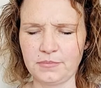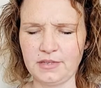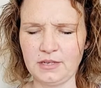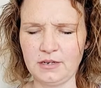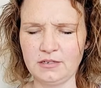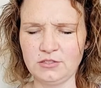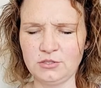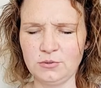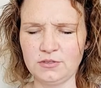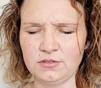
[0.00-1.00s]
And I
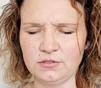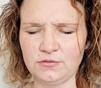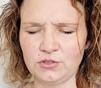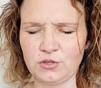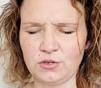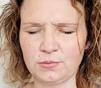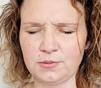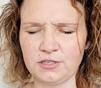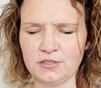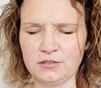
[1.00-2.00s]
chew on this for long
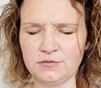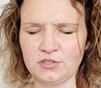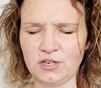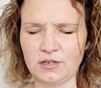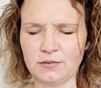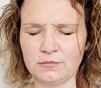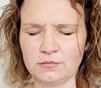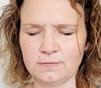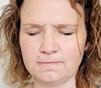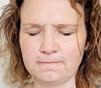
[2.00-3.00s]
periods of time,
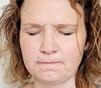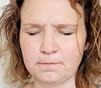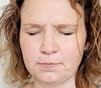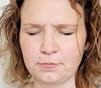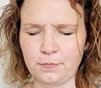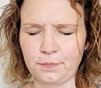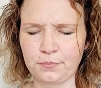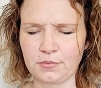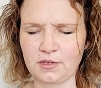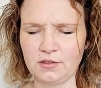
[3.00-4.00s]

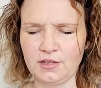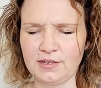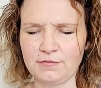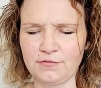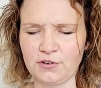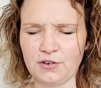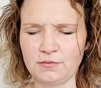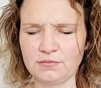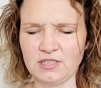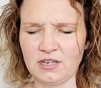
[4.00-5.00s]
like for
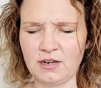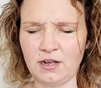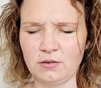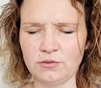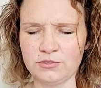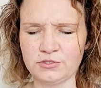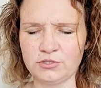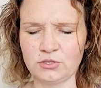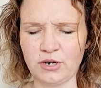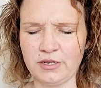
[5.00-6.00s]
10 hours
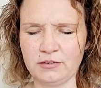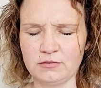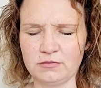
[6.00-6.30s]
straight.